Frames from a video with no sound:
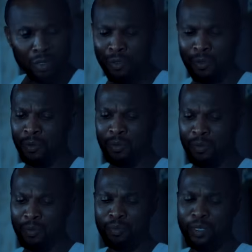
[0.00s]
No,
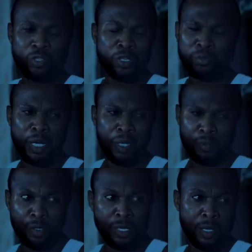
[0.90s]
please don't mind my
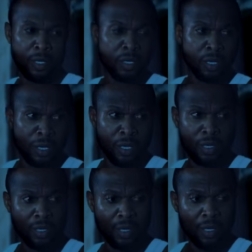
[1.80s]
mother. Eh?
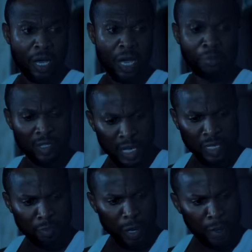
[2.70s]
And
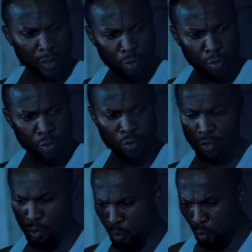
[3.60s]
besides, Papa
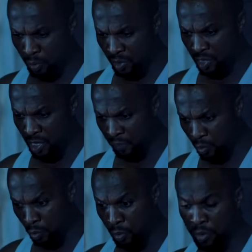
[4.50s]
knows who deserves
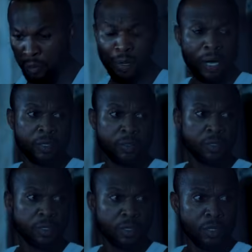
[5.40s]
to go to the
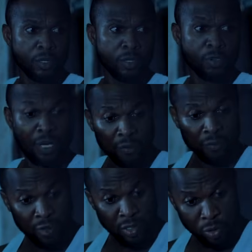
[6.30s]
palace. You are the
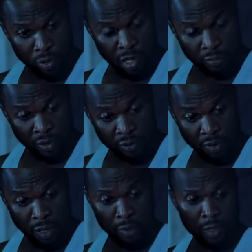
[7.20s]
first daughter of this
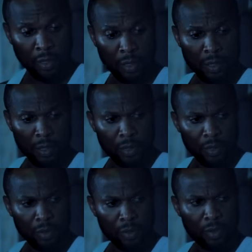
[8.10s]
family.
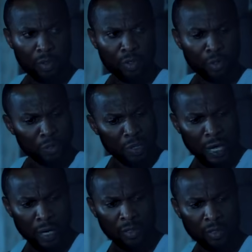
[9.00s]
So
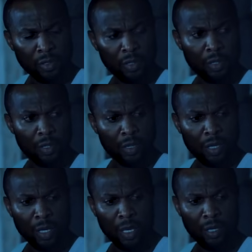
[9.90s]
relax.
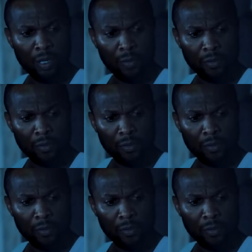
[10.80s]
Eh?